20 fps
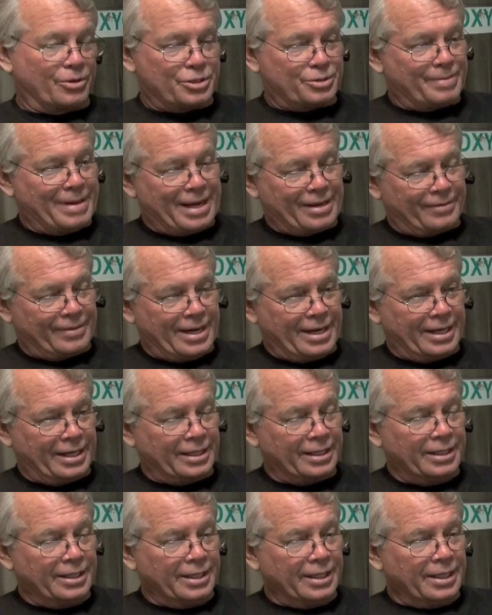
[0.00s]
horseback riding.
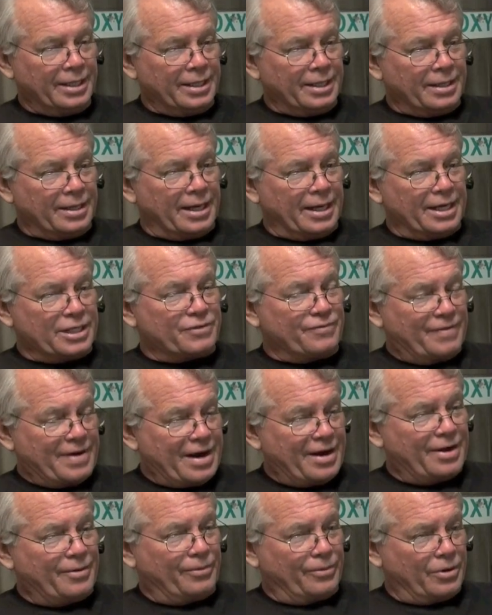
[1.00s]
Uh, it's
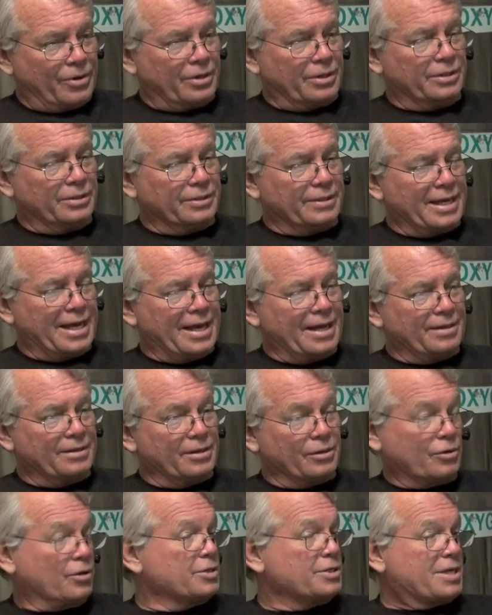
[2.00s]
very rural, and
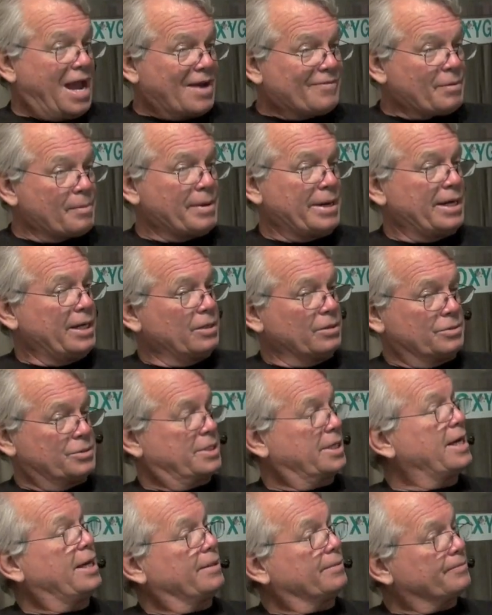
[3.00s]
of course, everybody
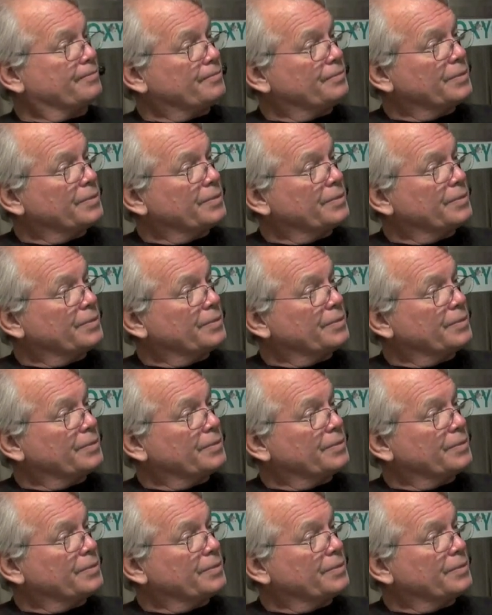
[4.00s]
owns a gun.